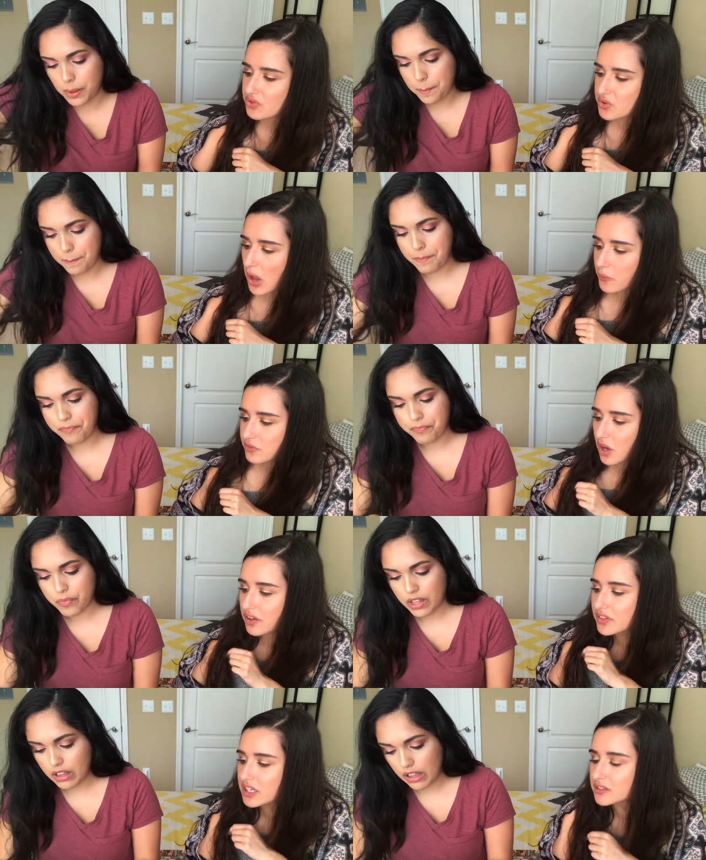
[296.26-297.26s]
Speaker 1: So now we've
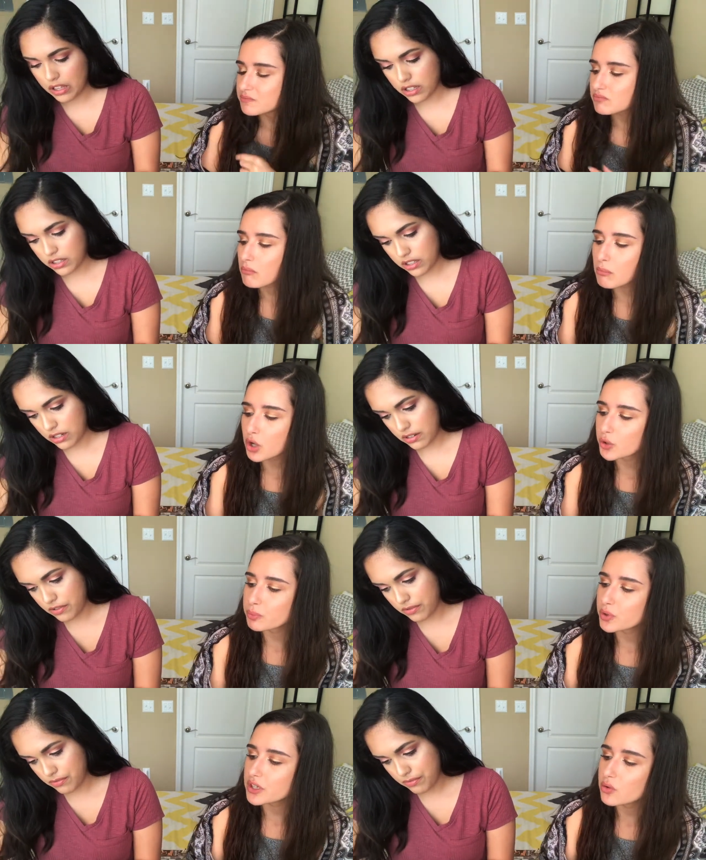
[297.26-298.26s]
got the
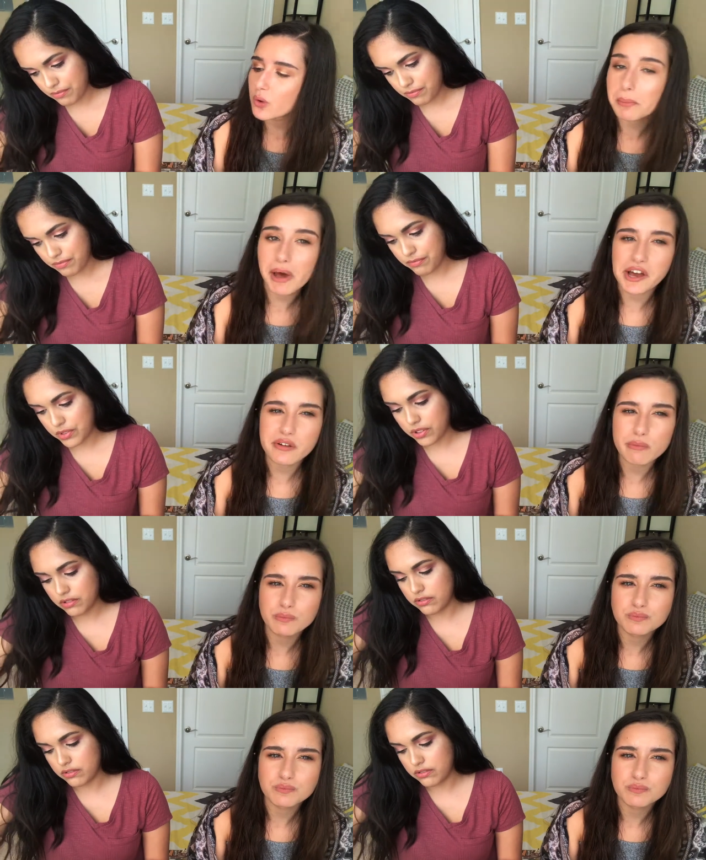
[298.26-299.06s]
Monoprix Gourmet